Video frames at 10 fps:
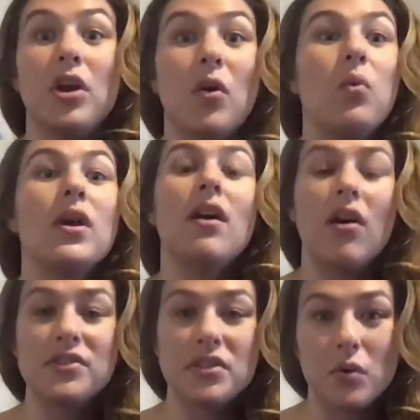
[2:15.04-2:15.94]
we
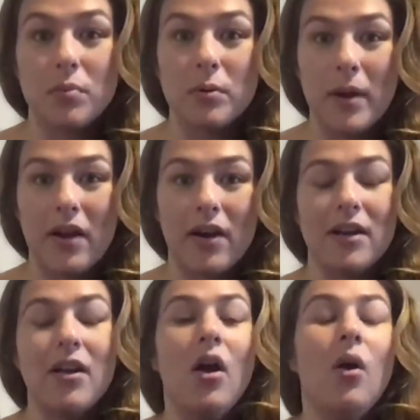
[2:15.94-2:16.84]
also were preparing
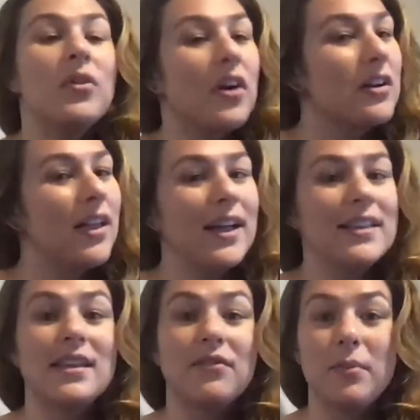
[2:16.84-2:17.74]
with our clients,
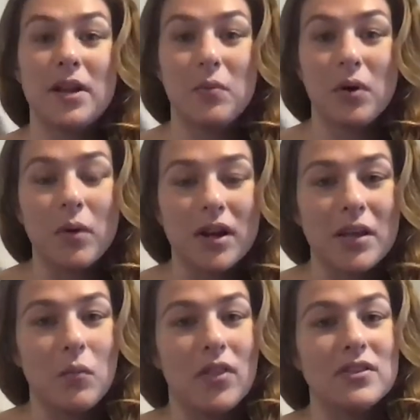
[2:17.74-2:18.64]
everybody we're
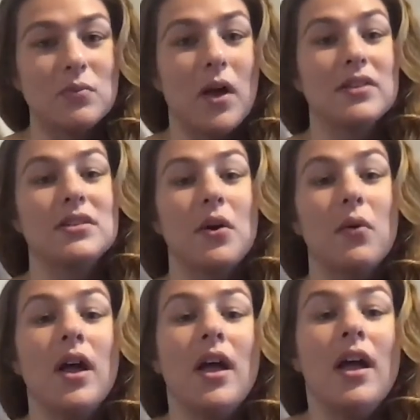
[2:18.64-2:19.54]
working with as well. So
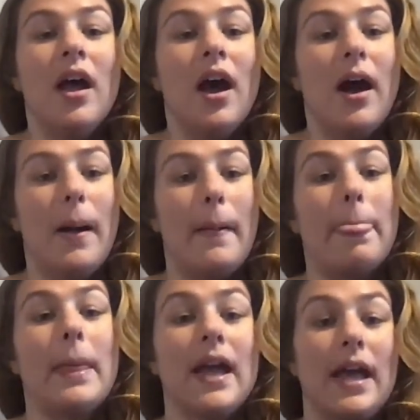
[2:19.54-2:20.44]

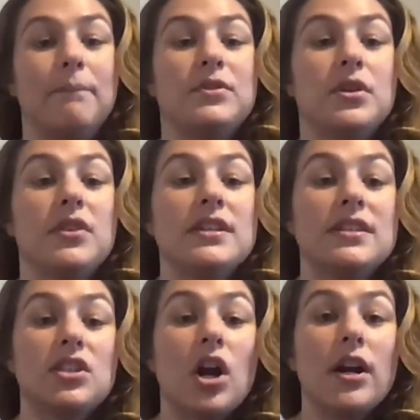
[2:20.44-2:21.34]
again, so this
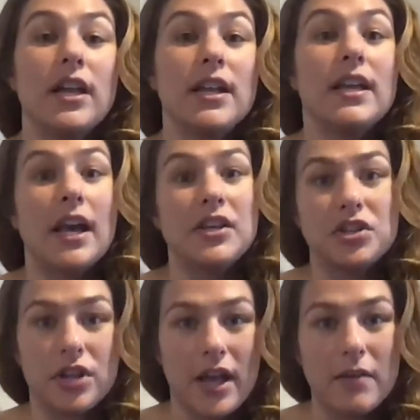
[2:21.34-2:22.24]
started
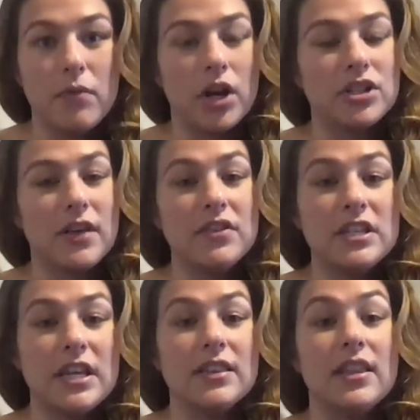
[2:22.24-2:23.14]
yesterday, March
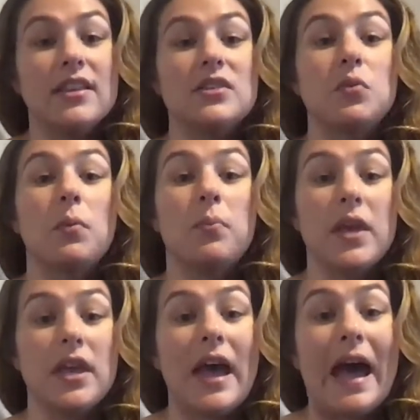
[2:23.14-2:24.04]
17th, and this will
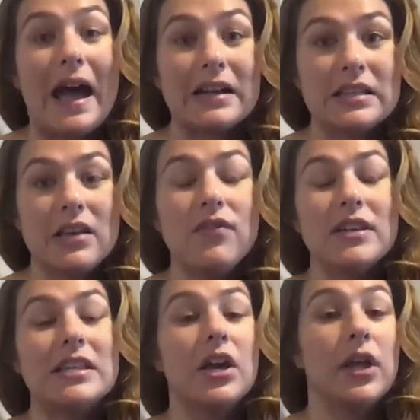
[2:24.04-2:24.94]
be active
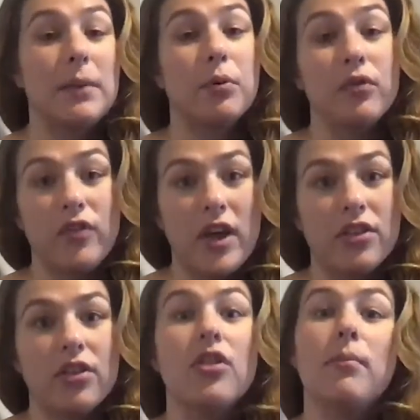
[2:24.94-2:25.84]
until April 5th.
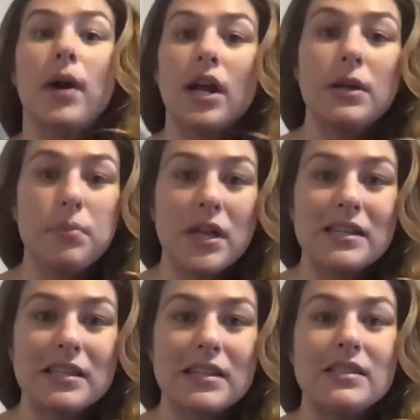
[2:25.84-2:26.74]
The
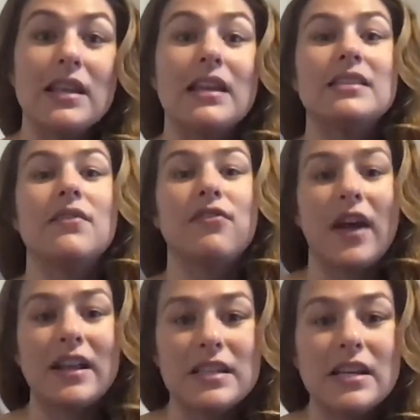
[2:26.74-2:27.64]
marketplaces it is
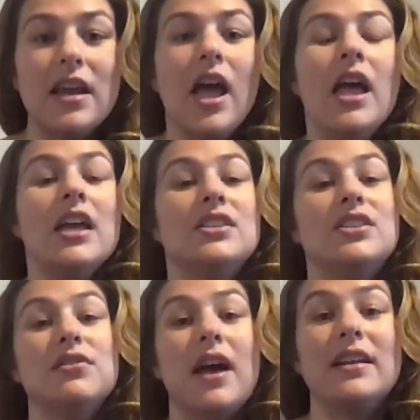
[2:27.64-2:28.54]
affecting is the
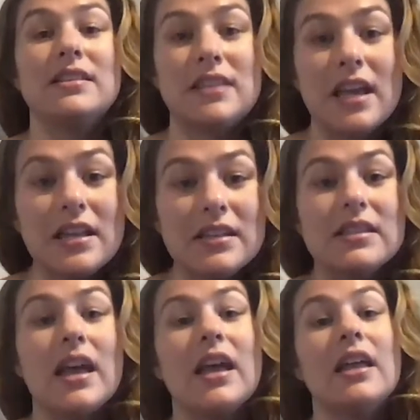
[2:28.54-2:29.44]
United States
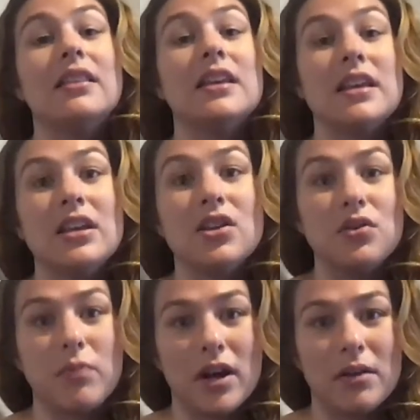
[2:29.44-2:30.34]
and the EU
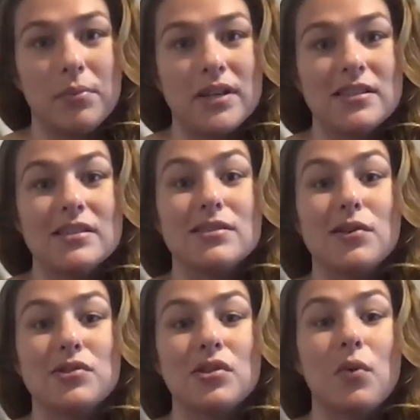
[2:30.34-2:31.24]
marketplaces.
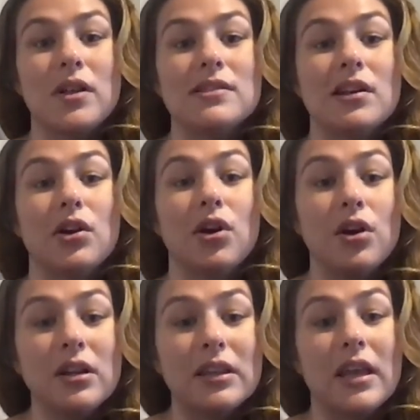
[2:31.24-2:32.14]
Those are the ones that are
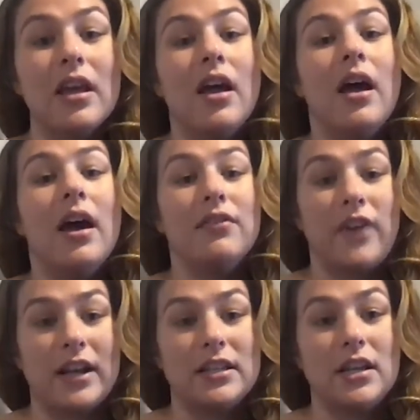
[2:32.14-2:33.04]
currently
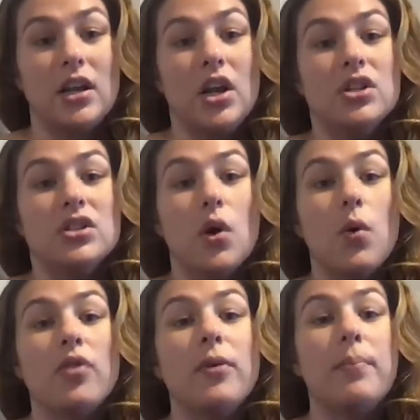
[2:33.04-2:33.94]
affected. So
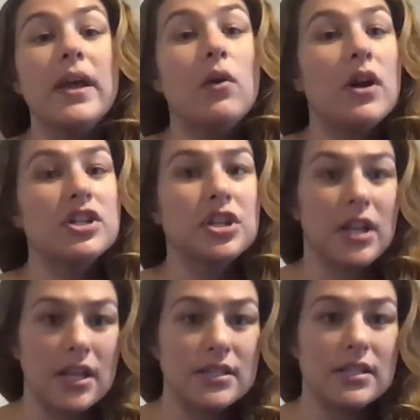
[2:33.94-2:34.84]
the big question
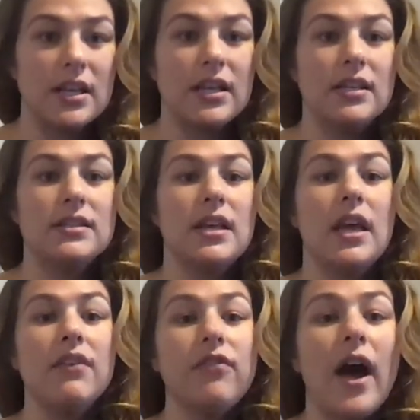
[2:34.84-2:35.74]
is
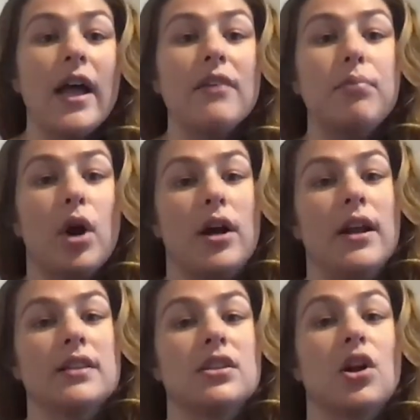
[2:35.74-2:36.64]
if I have
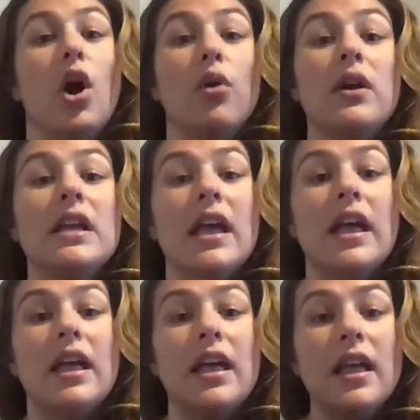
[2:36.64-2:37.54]
products that are already
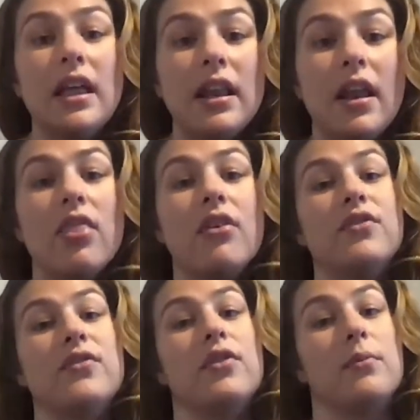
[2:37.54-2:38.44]
in the
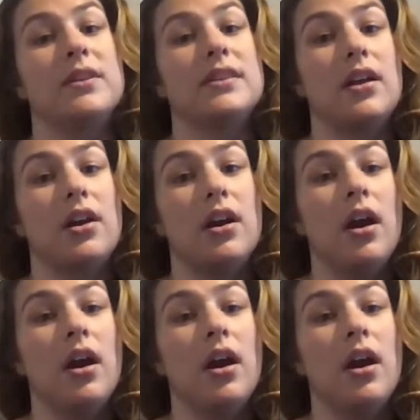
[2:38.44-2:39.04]
fulfillment center,